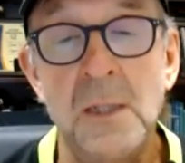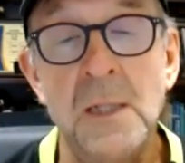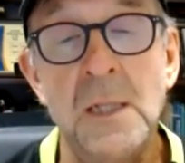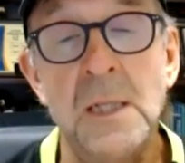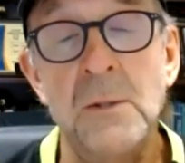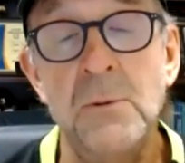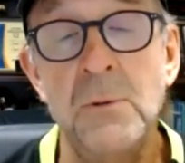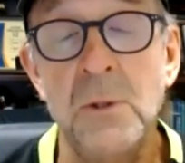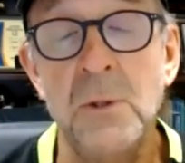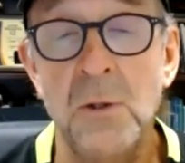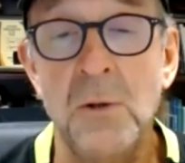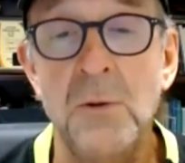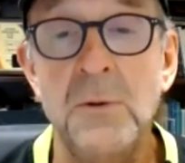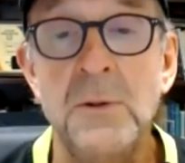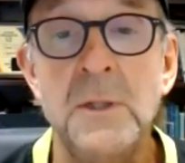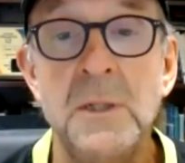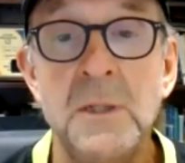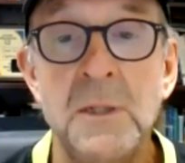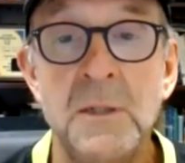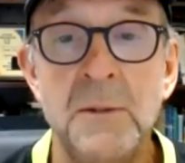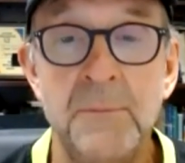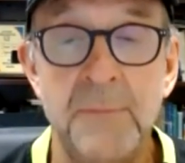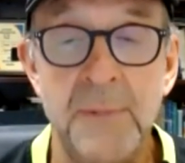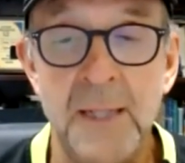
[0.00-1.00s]
He was always
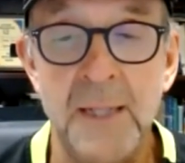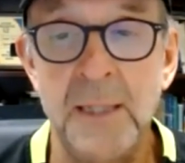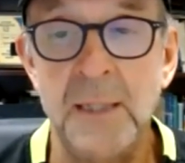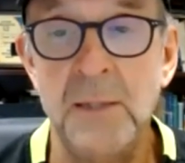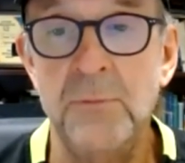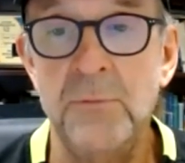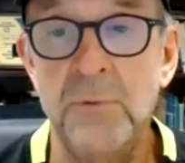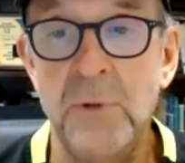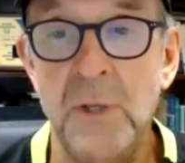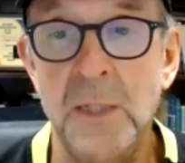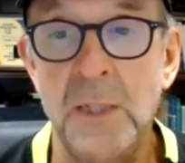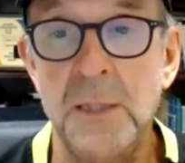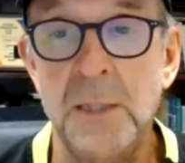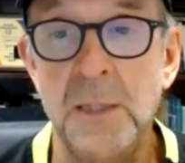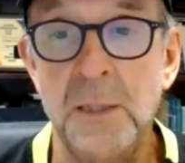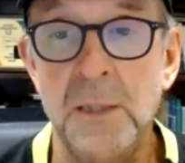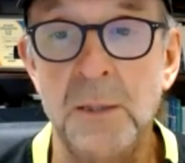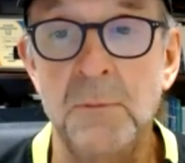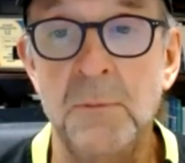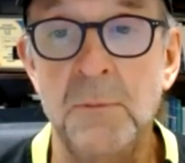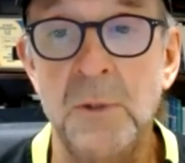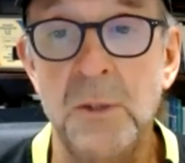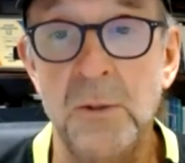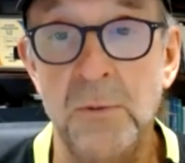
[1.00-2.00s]
combating
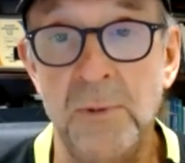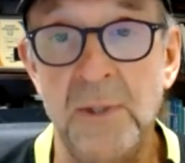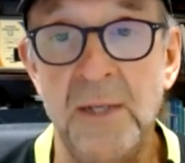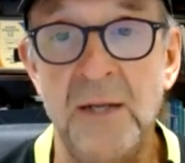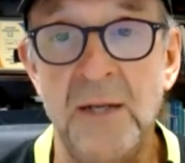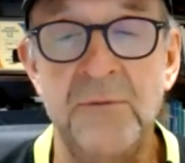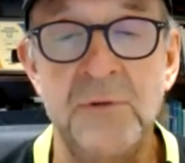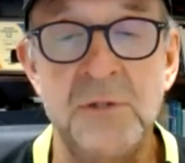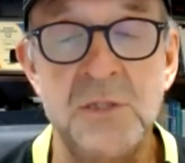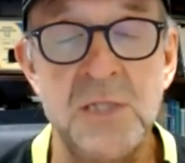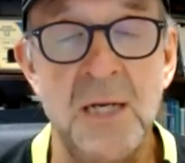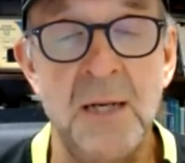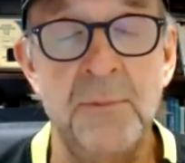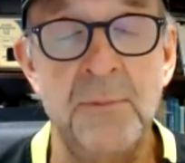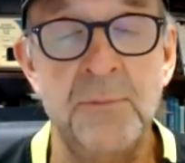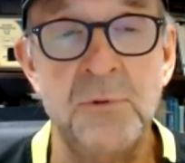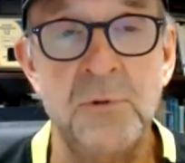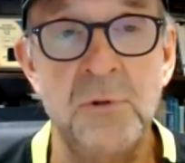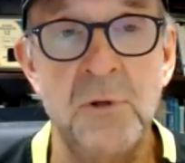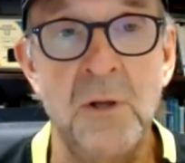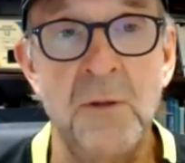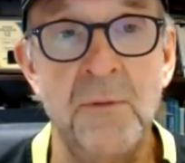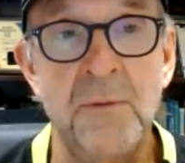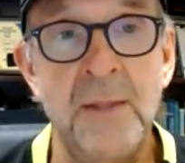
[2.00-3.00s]
racism, so we have a
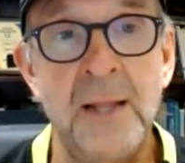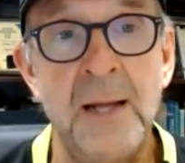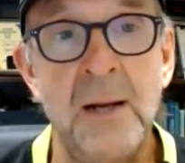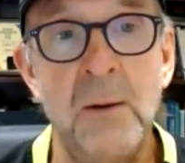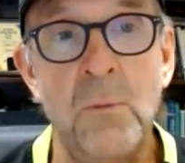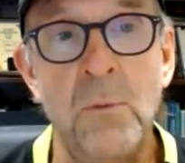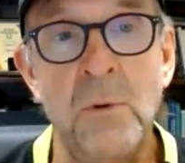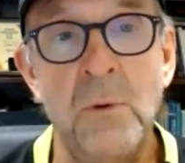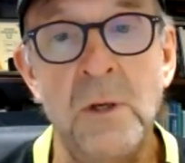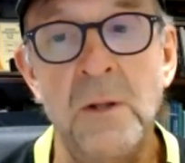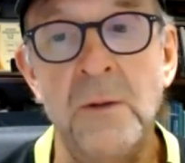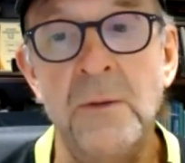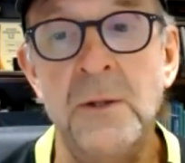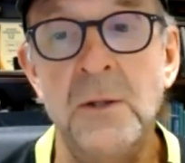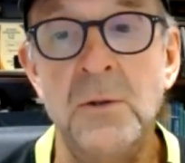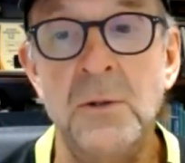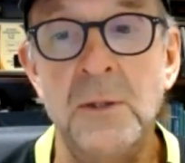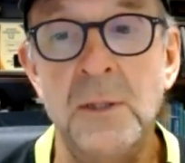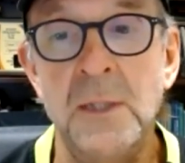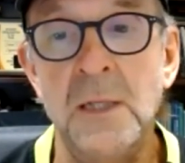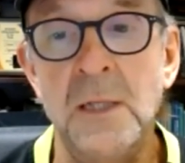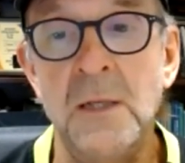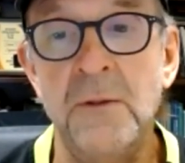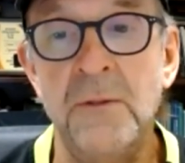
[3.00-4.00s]
chapter on that. One of the
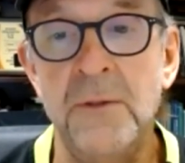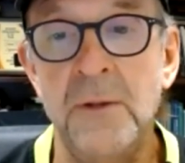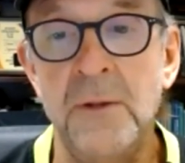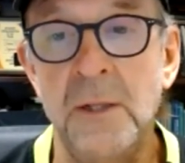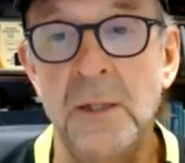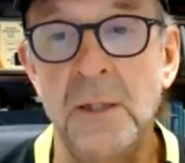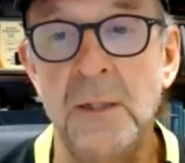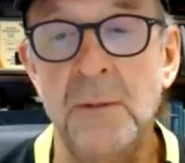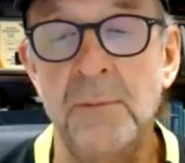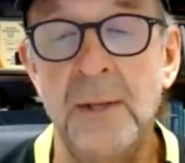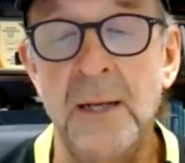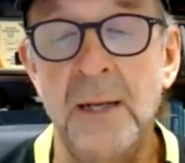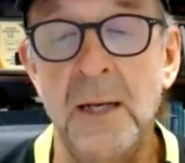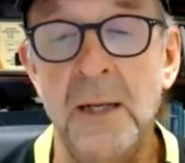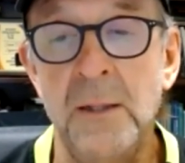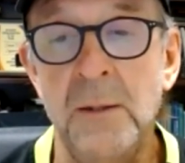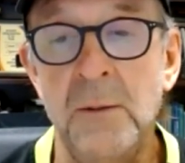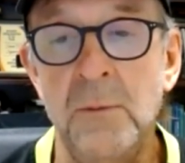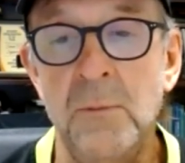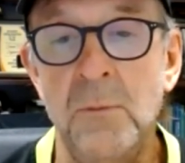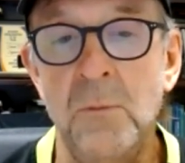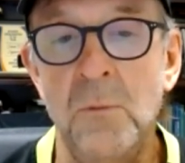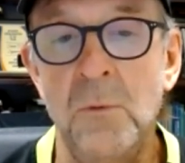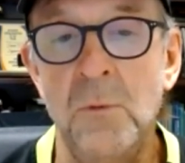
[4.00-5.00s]
unique things about
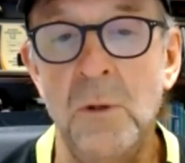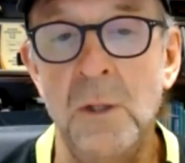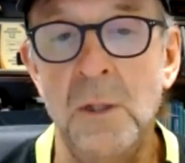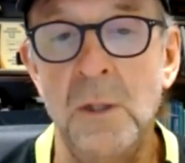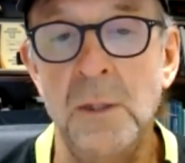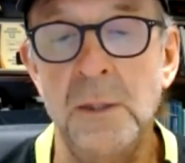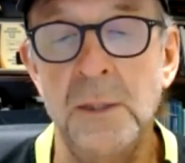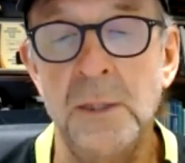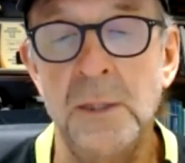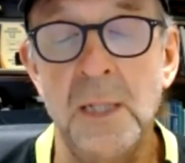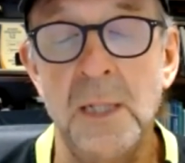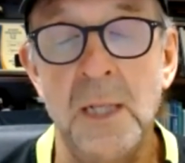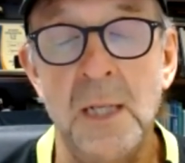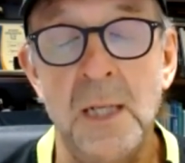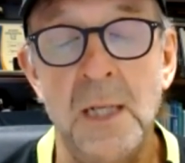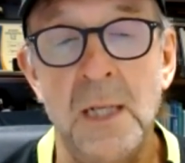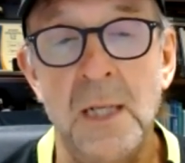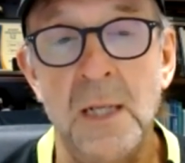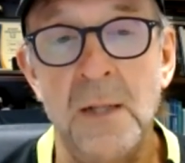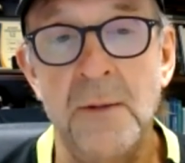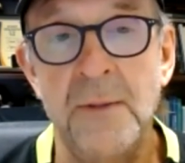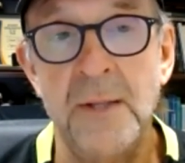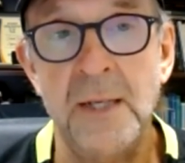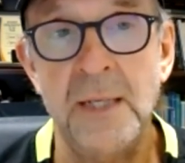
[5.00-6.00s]
him was
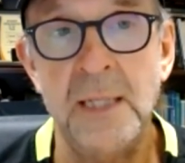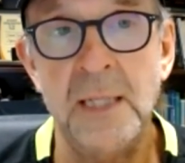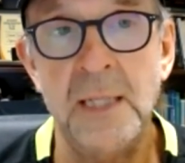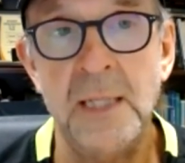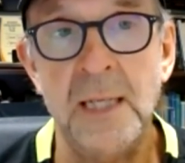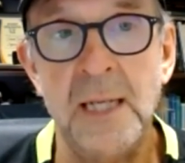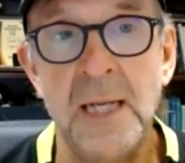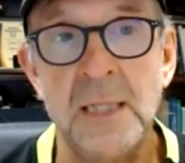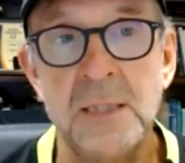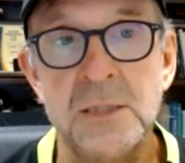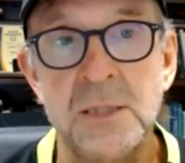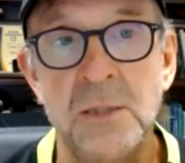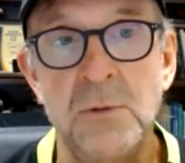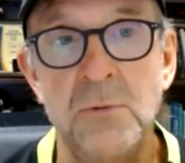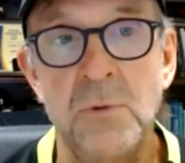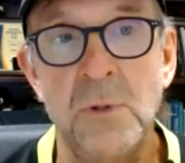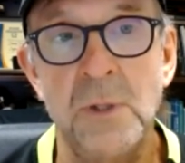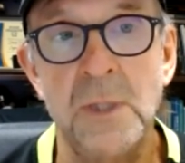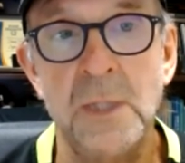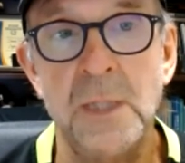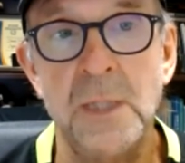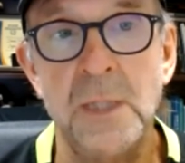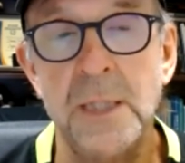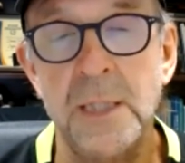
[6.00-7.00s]
that he actually
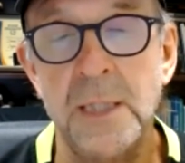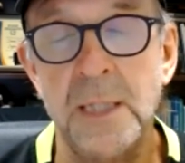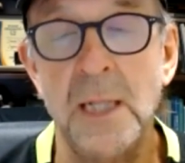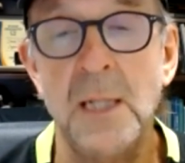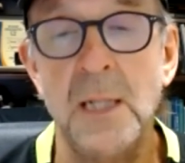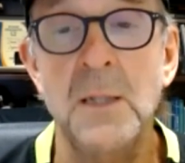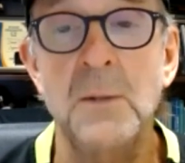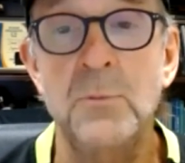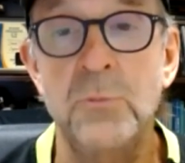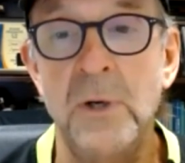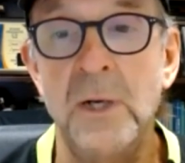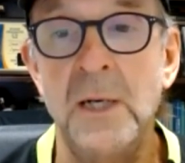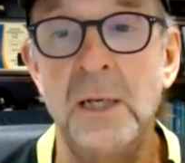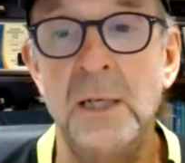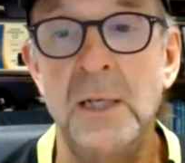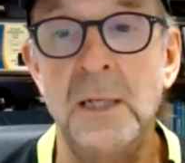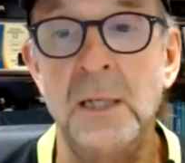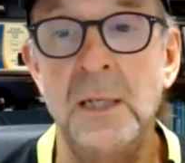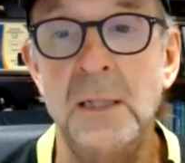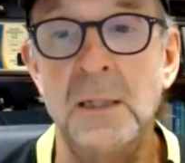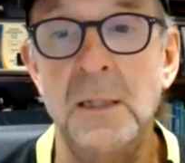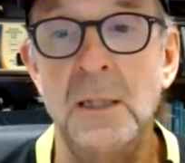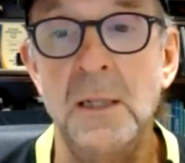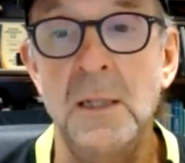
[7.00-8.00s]
really
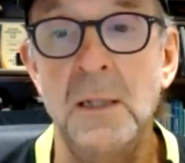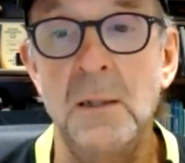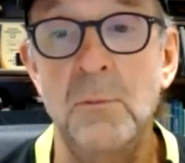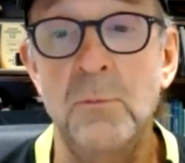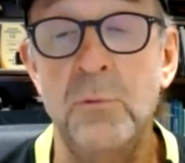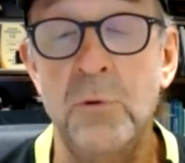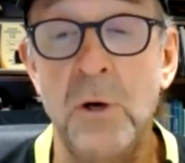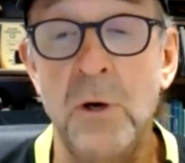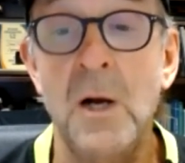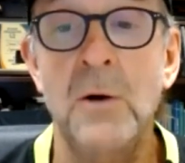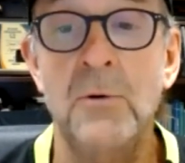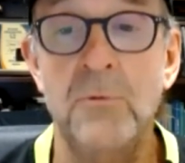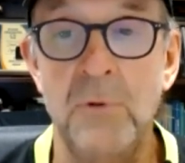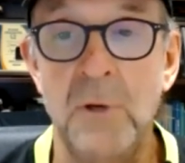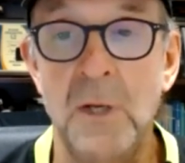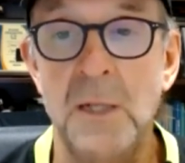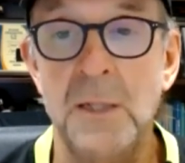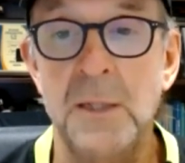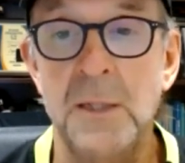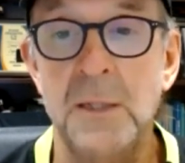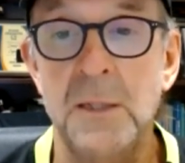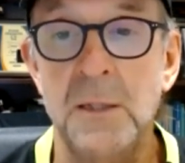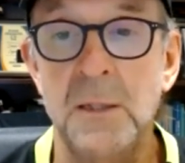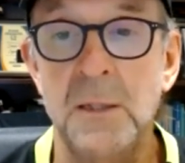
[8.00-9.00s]
celebrated progress.